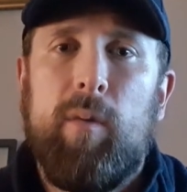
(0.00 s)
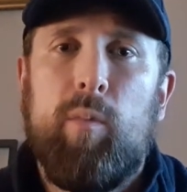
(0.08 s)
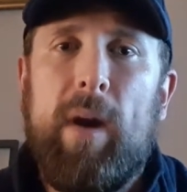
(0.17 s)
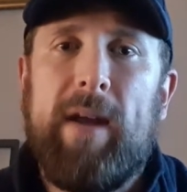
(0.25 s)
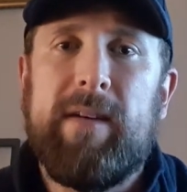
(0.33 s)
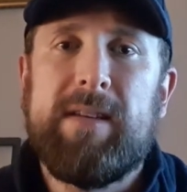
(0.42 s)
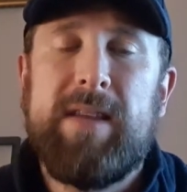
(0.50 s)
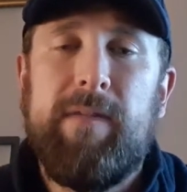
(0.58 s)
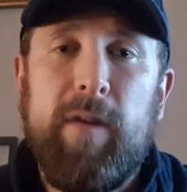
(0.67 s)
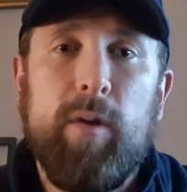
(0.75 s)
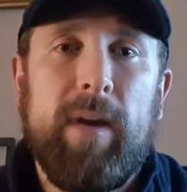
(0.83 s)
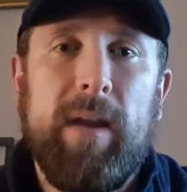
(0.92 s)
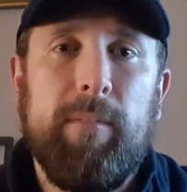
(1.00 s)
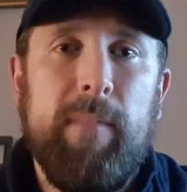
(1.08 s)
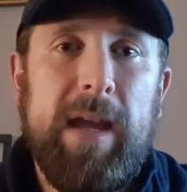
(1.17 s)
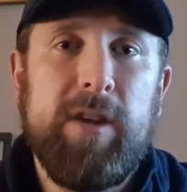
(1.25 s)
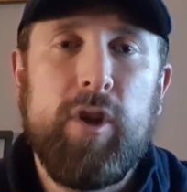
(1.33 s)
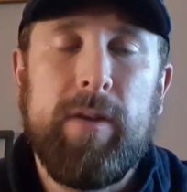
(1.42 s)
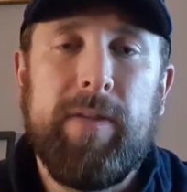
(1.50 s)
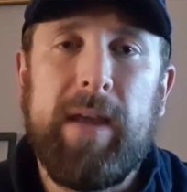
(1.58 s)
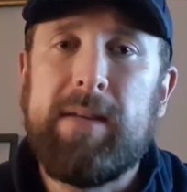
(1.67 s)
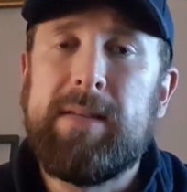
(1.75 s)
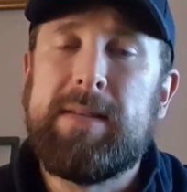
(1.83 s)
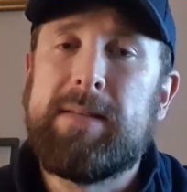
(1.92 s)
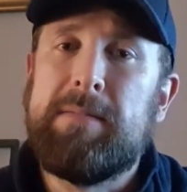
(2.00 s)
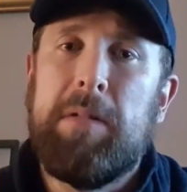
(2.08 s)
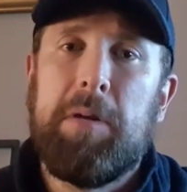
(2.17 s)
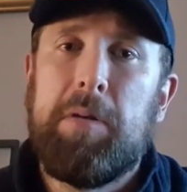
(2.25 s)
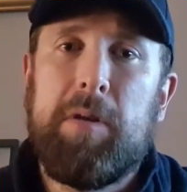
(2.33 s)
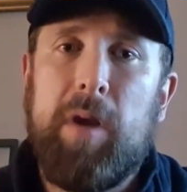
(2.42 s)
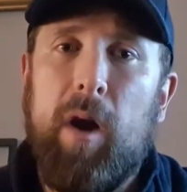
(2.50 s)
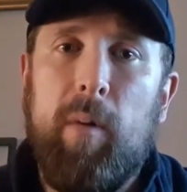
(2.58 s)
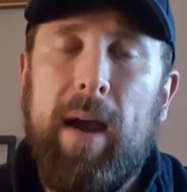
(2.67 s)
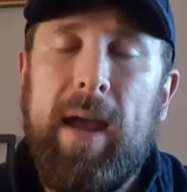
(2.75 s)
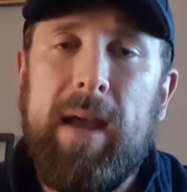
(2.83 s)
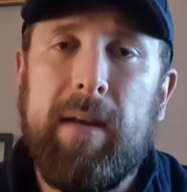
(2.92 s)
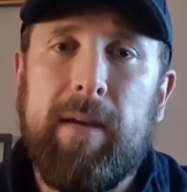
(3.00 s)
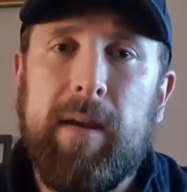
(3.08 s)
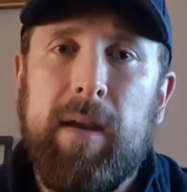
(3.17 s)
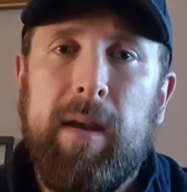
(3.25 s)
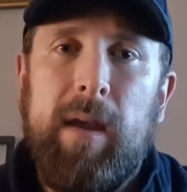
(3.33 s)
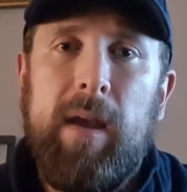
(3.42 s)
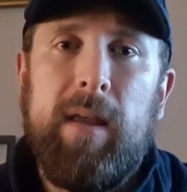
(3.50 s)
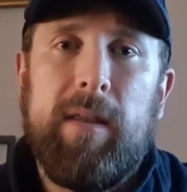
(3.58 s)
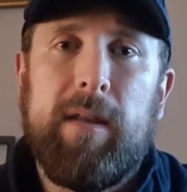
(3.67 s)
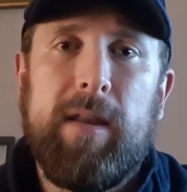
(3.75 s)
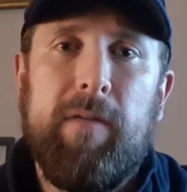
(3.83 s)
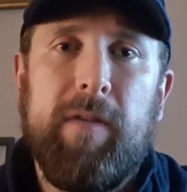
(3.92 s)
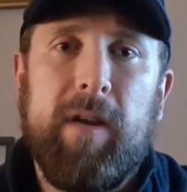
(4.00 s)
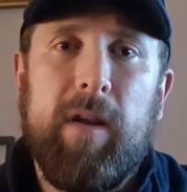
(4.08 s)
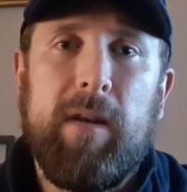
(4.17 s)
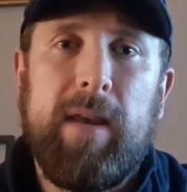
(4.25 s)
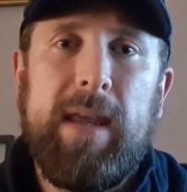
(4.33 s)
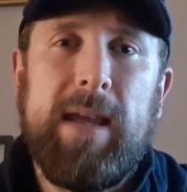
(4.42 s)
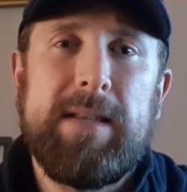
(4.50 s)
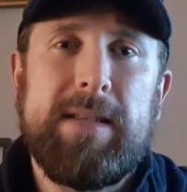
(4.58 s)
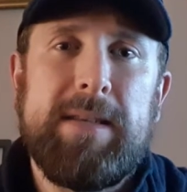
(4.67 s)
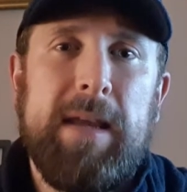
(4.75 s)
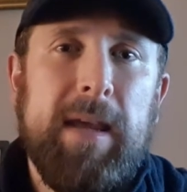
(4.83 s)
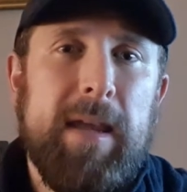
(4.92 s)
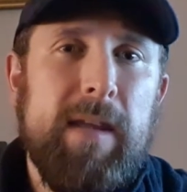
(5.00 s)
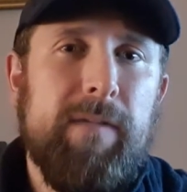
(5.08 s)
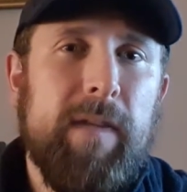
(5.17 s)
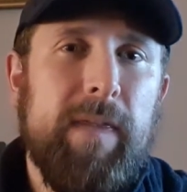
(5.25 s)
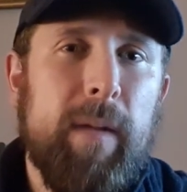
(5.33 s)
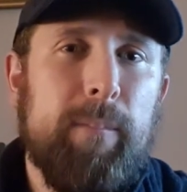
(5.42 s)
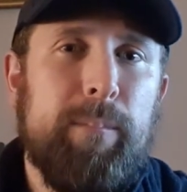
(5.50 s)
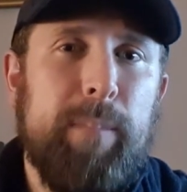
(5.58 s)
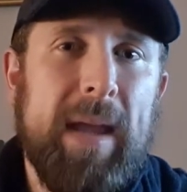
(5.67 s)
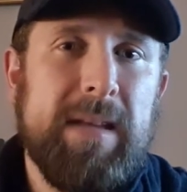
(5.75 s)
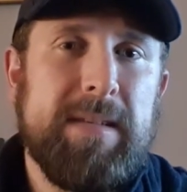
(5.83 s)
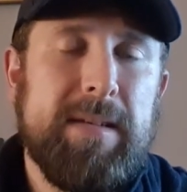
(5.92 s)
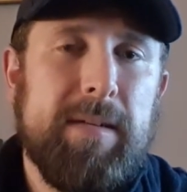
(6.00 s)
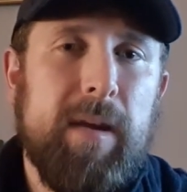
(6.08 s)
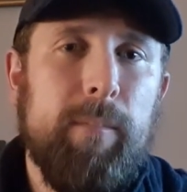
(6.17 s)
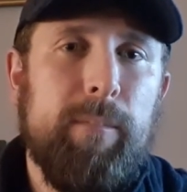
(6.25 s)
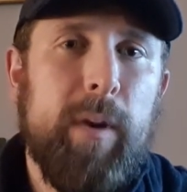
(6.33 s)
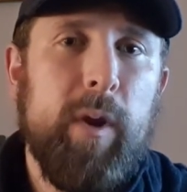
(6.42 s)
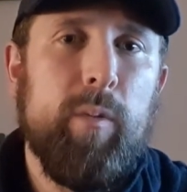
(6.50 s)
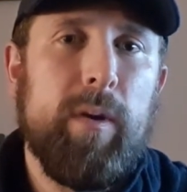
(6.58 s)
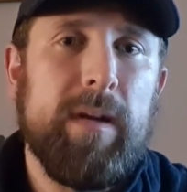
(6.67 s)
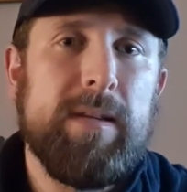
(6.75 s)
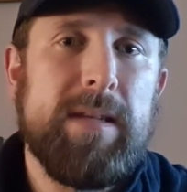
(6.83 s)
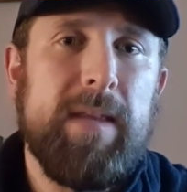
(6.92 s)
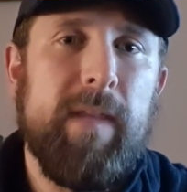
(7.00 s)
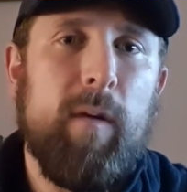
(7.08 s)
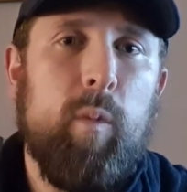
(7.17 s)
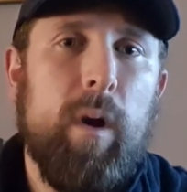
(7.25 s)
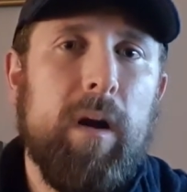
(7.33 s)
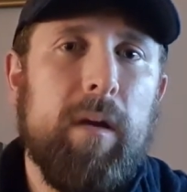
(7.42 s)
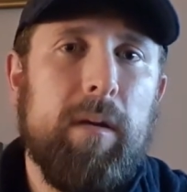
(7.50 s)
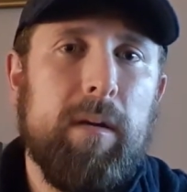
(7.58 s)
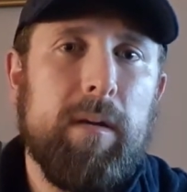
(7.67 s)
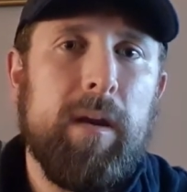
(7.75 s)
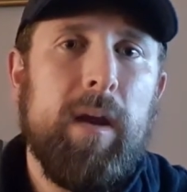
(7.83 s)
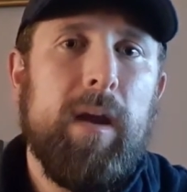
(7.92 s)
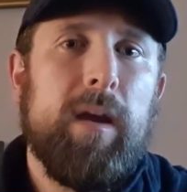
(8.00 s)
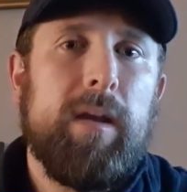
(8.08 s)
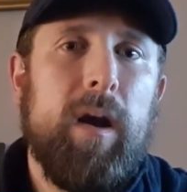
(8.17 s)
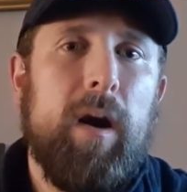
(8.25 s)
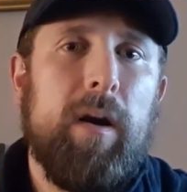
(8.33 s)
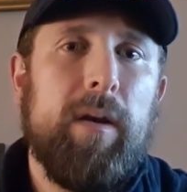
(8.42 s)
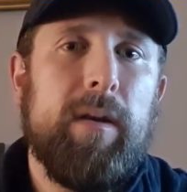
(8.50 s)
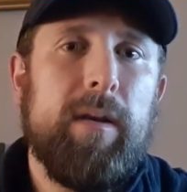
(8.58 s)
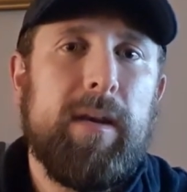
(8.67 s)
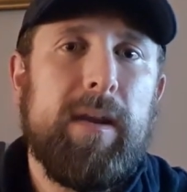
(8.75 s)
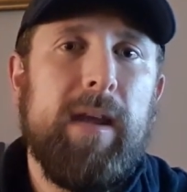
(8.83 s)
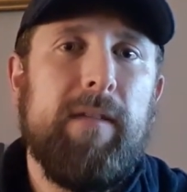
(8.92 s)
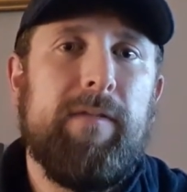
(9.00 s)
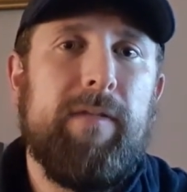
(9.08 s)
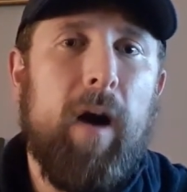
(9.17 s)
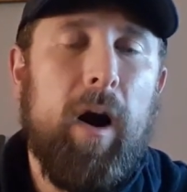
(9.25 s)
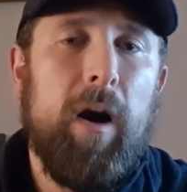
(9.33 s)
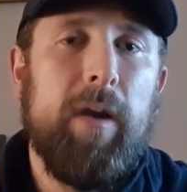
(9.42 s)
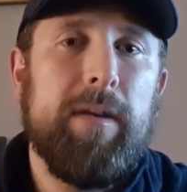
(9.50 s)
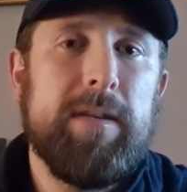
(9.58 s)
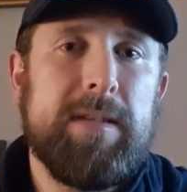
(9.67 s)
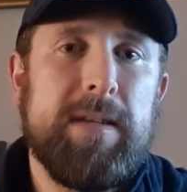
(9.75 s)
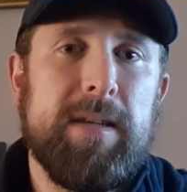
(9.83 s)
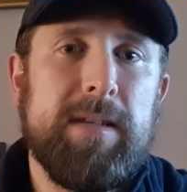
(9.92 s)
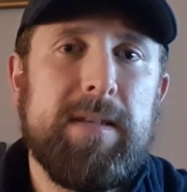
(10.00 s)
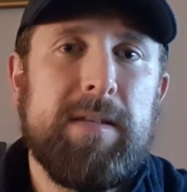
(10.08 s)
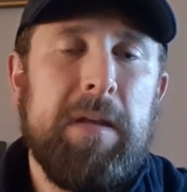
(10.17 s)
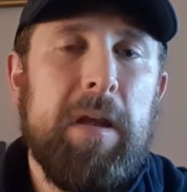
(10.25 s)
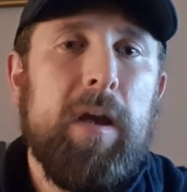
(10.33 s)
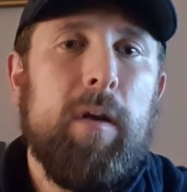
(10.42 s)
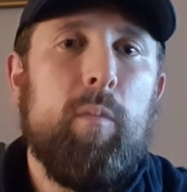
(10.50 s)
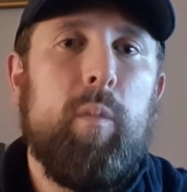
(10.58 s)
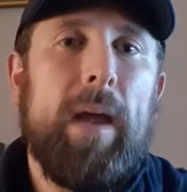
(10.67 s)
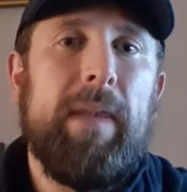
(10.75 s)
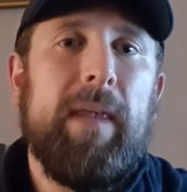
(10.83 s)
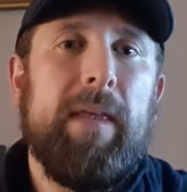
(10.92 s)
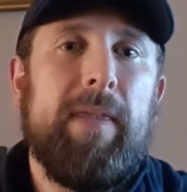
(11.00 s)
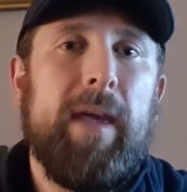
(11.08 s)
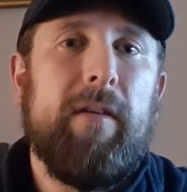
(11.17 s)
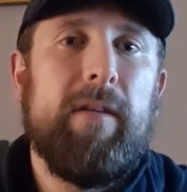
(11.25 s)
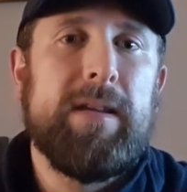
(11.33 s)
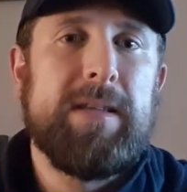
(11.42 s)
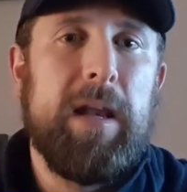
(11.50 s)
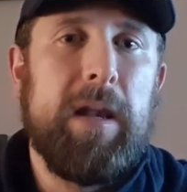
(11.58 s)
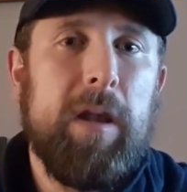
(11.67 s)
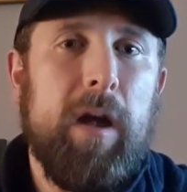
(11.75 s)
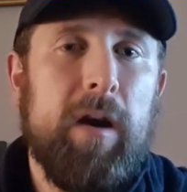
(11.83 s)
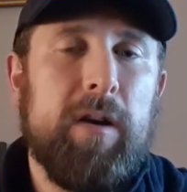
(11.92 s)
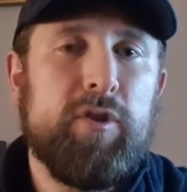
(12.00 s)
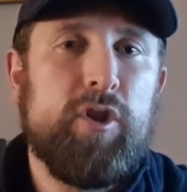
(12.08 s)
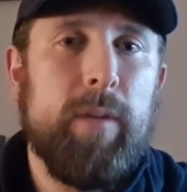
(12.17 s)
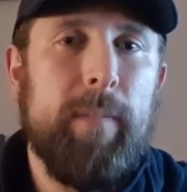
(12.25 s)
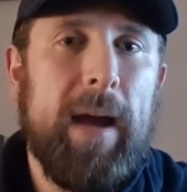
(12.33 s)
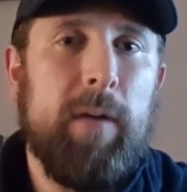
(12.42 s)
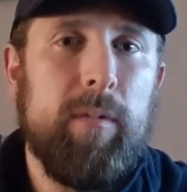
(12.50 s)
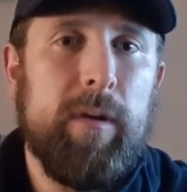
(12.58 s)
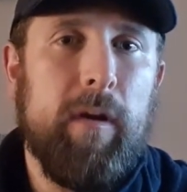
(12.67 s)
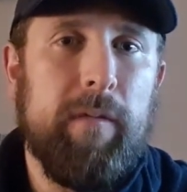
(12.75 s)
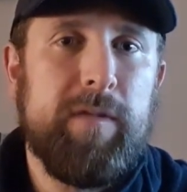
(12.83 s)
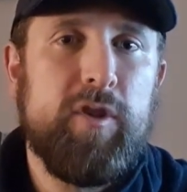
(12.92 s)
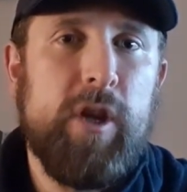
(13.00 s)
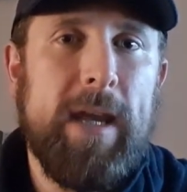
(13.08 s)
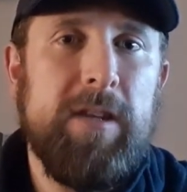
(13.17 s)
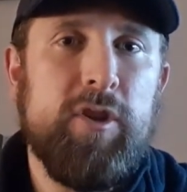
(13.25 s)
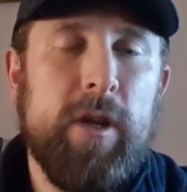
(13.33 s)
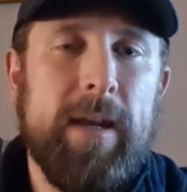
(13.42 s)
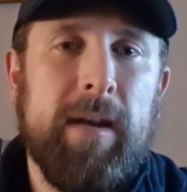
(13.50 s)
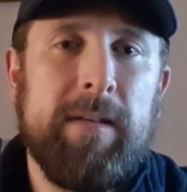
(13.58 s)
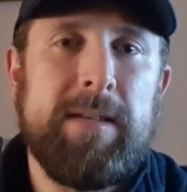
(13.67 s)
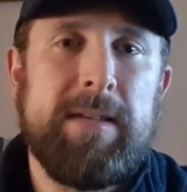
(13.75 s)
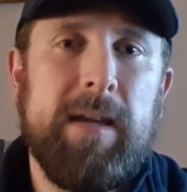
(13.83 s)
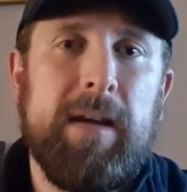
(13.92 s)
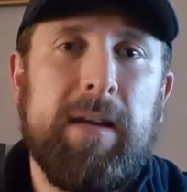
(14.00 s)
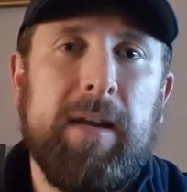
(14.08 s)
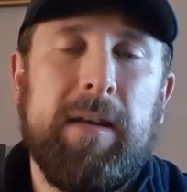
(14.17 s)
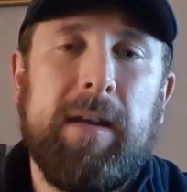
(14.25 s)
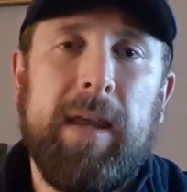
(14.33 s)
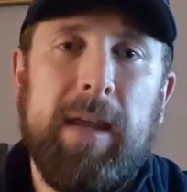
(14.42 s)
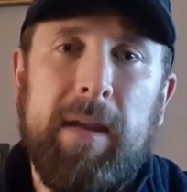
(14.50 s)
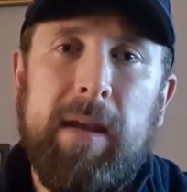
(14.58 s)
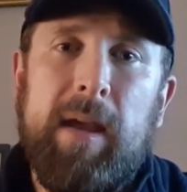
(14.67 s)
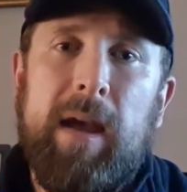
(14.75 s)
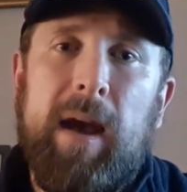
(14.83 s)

Whereas if you can measure things, go ahead. The difficulty is even the best computers in the world can't give answers when there is a large amount of change in uncertainty.